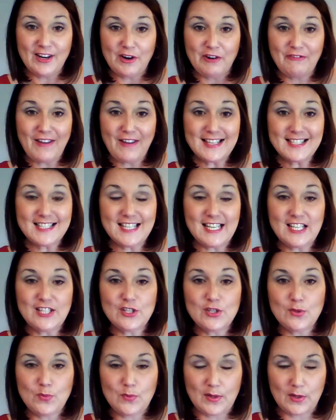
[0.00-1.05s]
our
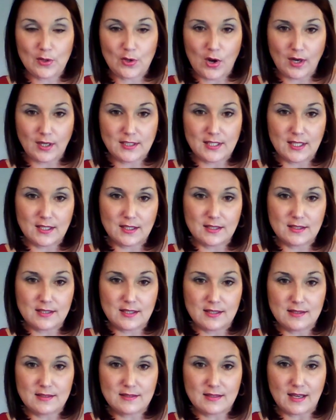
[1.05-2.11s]
fascination with cocktails
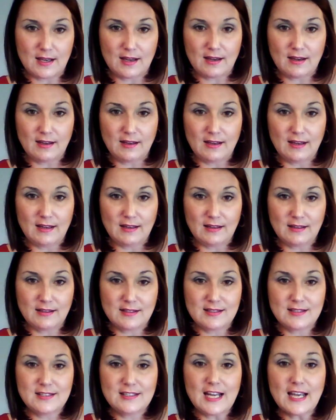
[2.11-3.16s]
has
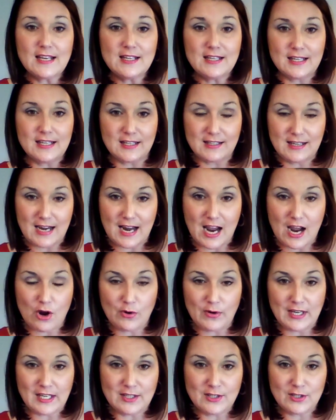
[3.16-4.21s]
extended
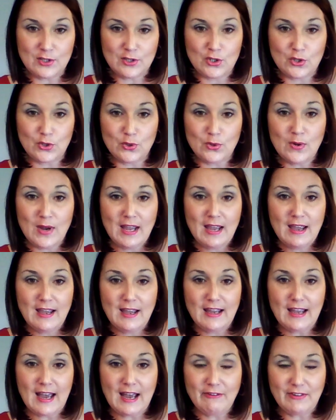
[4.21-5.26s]
now into
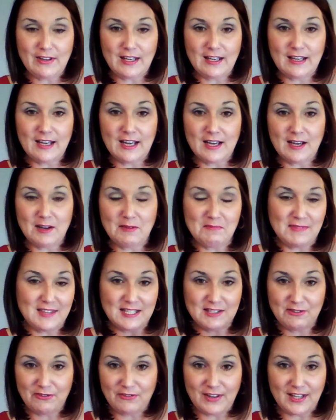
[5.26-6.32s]
having
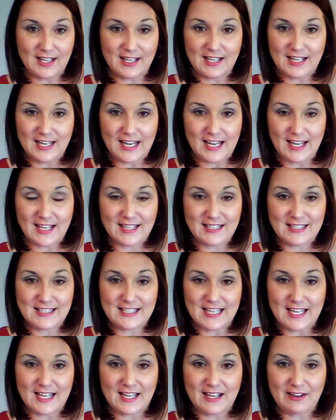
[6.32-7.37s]
these fun and
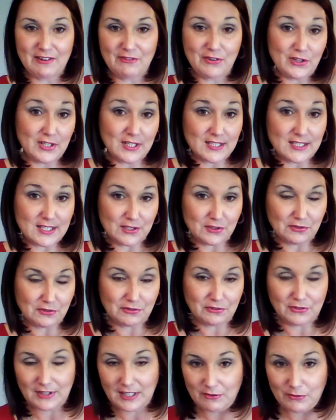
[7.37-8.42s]
very adult
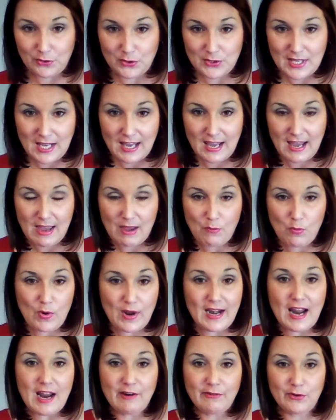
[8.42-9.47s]
flavors
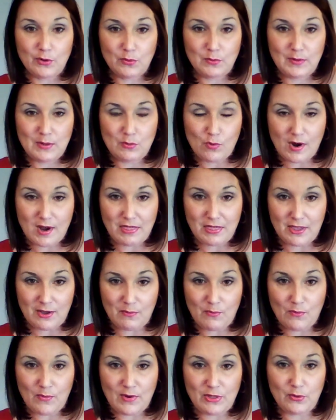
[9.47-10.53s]
whenever we want
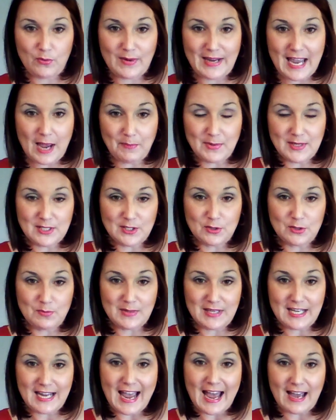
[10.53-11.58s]
them, whether we happen to
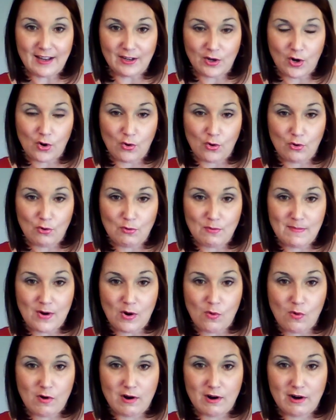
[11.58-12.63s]
be at home
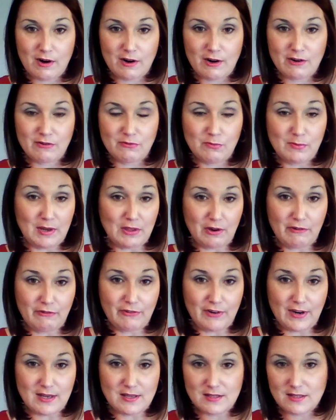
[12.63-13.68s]
or with our
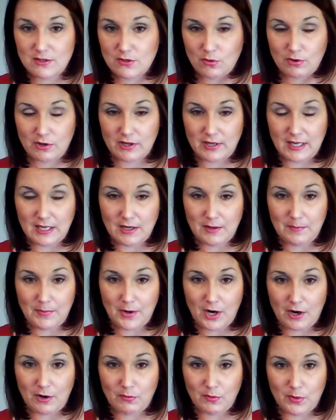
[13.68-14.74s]
friends or in a
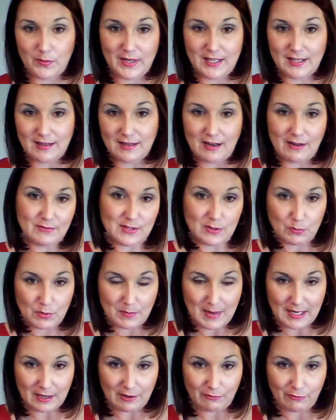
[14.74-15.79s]
bar where we can have someone
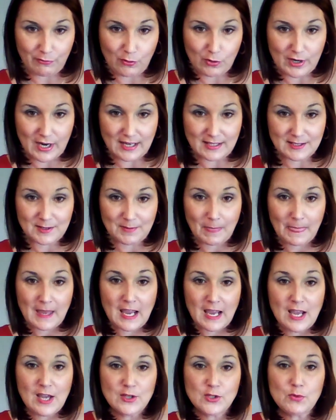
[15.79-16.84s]
make it for us.
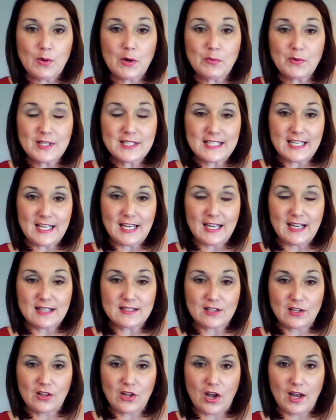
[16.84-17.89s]
So what we're seeing is
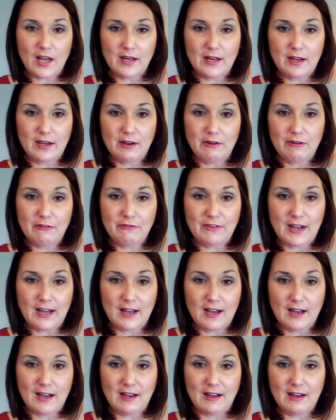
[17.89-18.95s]
a lot
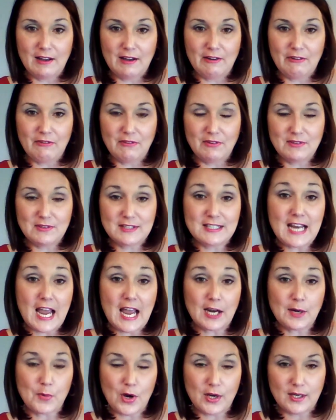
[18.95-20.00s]
of
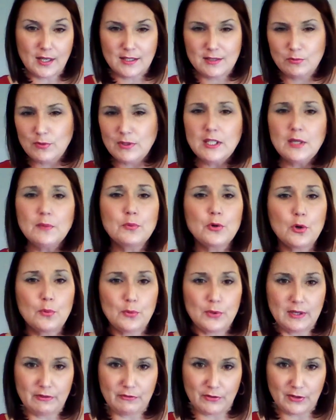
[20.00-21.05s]
snack products really
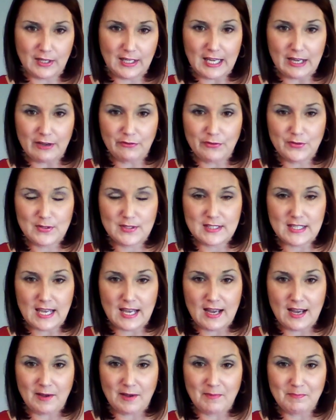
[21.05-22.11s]
appropriate for gifts,
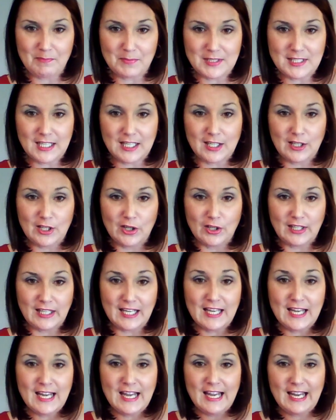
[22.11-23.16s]
particularly
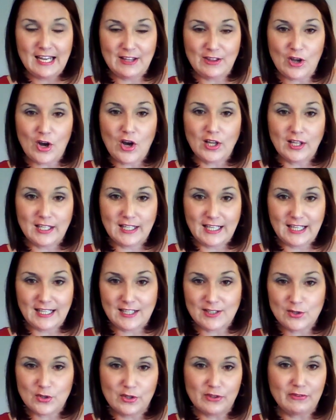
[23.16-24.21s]
in the
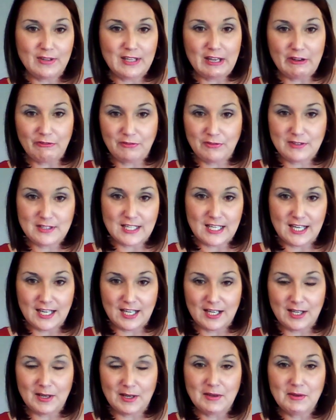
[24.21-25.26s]
holiday sort of gift
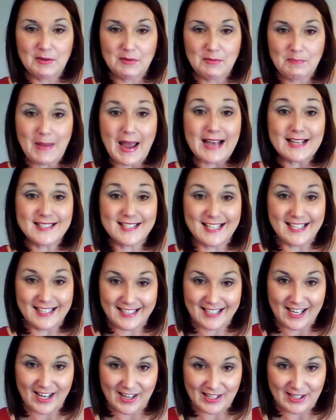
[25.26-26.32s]
basket
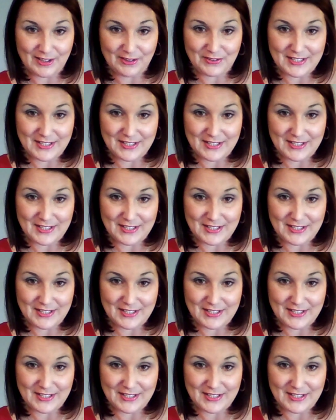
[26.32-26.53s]
kind of